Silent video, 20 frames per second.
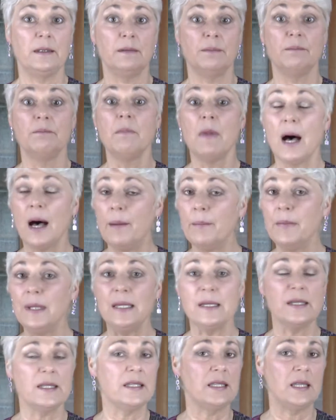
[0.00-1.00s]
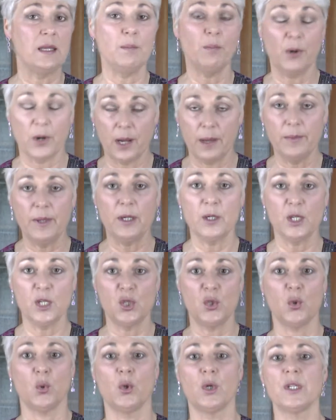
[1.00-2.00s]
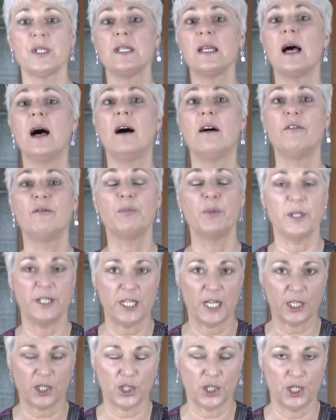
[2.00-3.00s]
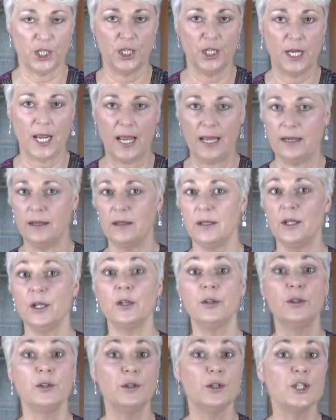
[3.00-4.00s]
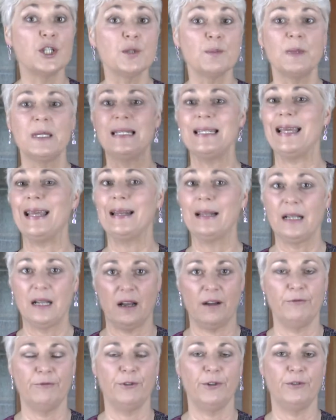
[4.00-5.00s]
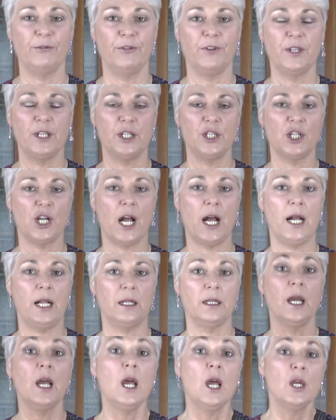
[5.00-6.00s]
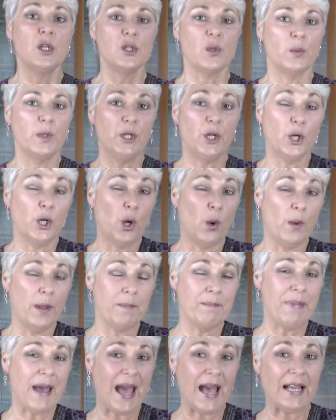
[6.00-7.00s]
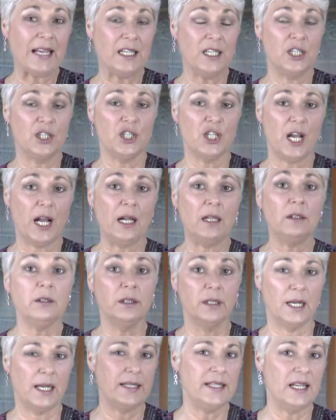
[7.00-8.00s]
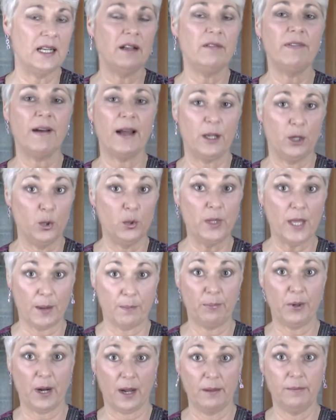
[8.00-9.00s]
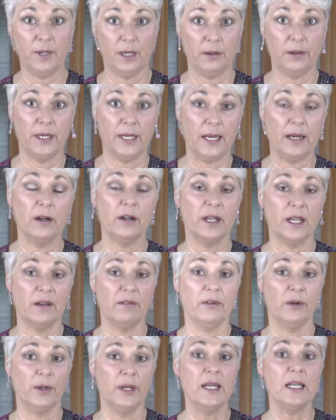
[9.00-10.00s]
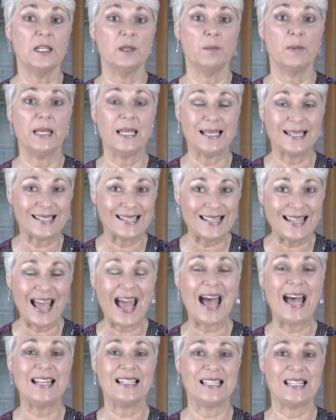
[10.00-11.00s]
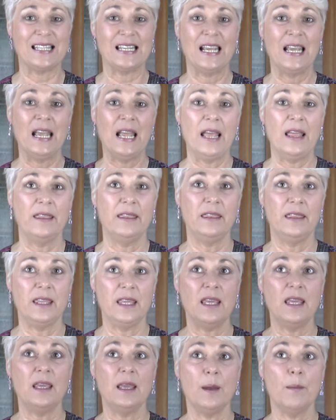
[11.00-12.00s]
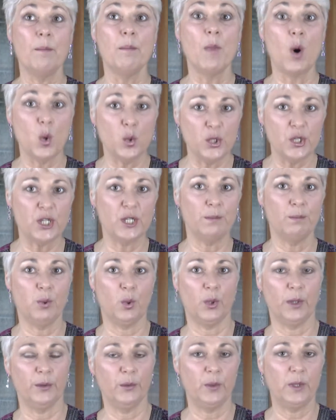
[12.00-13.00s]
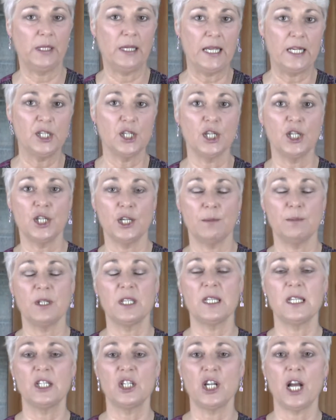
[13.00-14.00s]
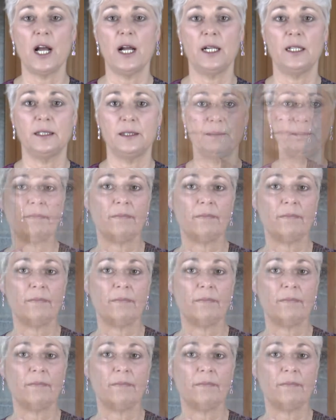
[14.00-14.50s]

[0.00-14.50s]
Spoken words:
mom is the primary source of protection and nourishment and comfort for the child. So when you're going back into childhood, identify who that primary caregiver is, because that's the most important relationship to the child.